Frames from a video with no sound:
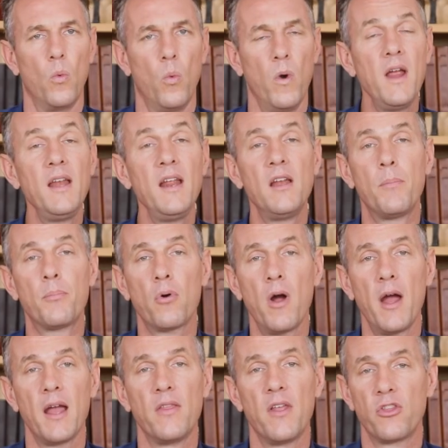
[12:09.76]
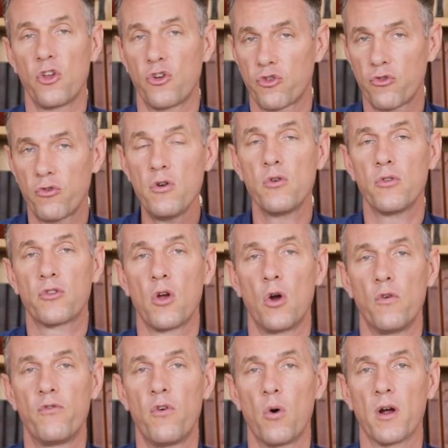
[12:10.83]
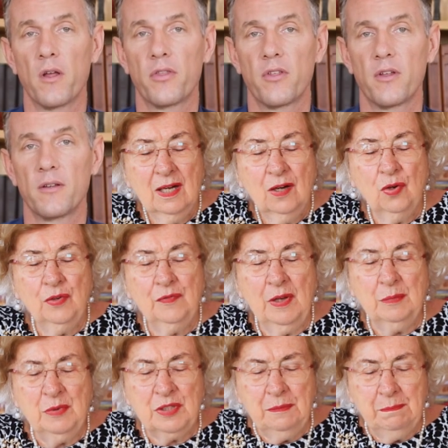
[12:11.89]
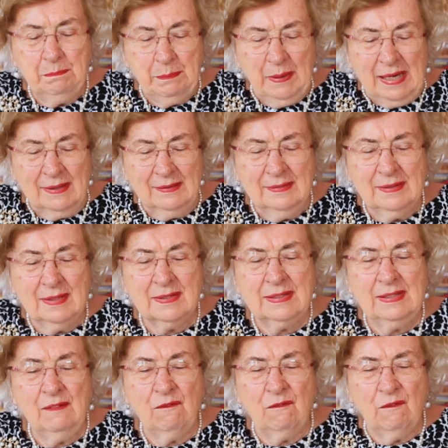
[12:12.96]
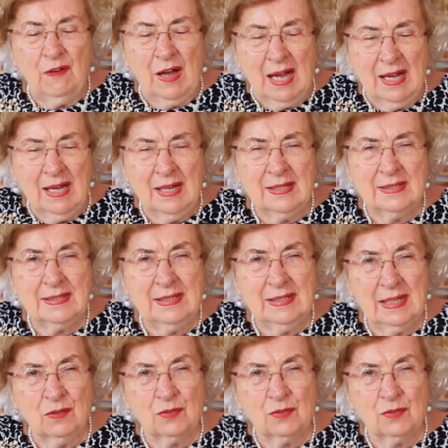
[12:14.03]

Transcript: We need to pray that the truth go forth. Und wir müssen beten, dass die Wahrheit sich